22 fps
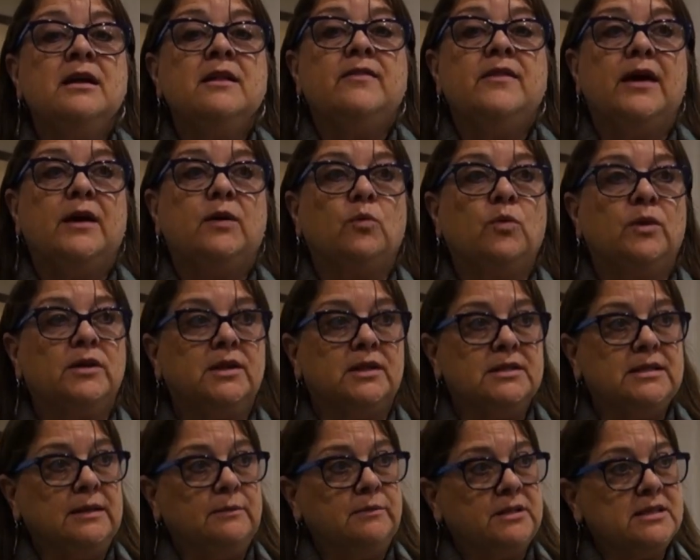Then when the
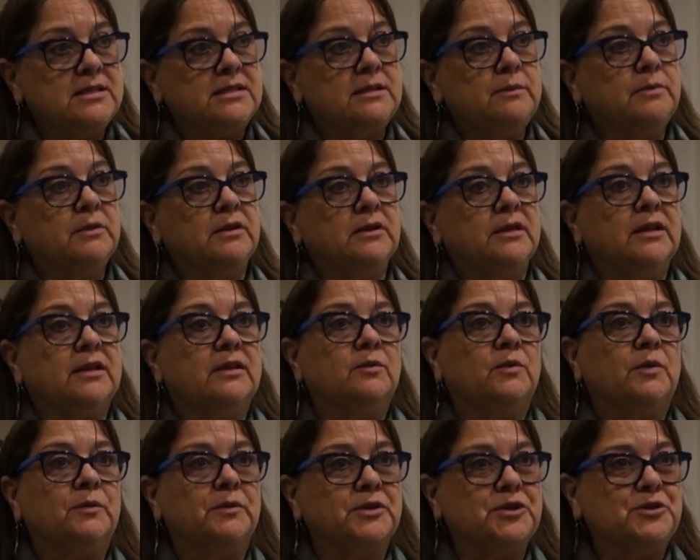Team Disney building, the
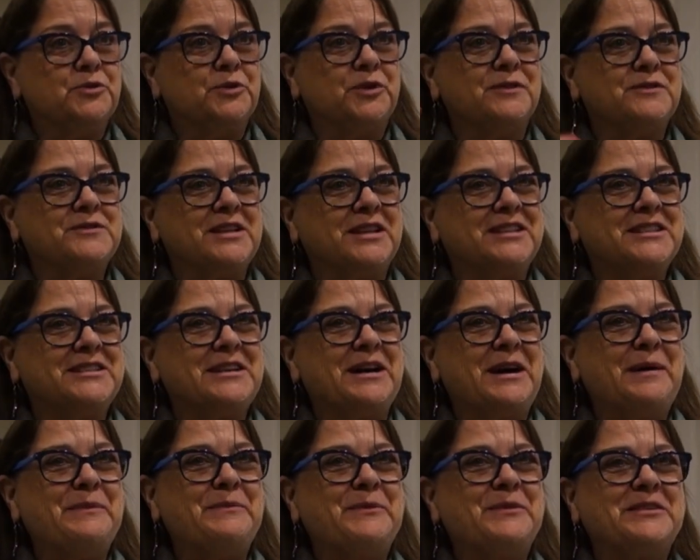one with the dwarfs on the
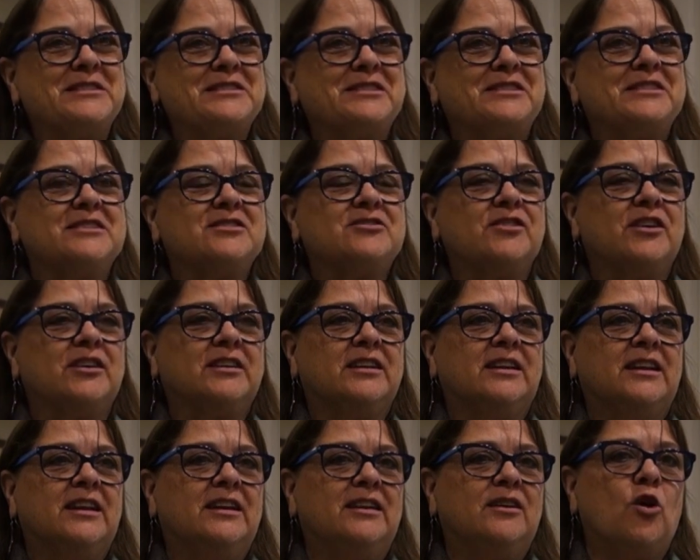top, was
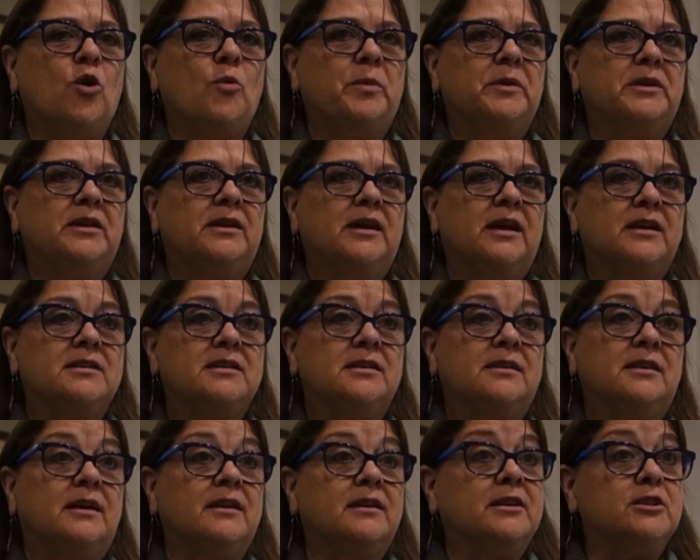constructed and opened in
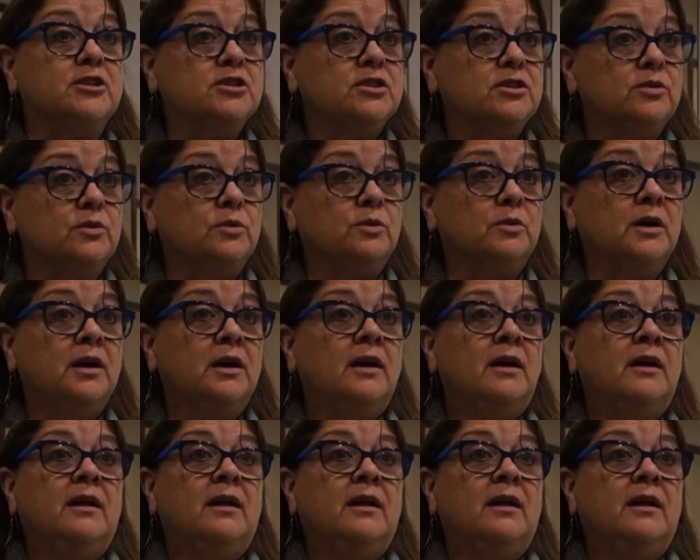1992,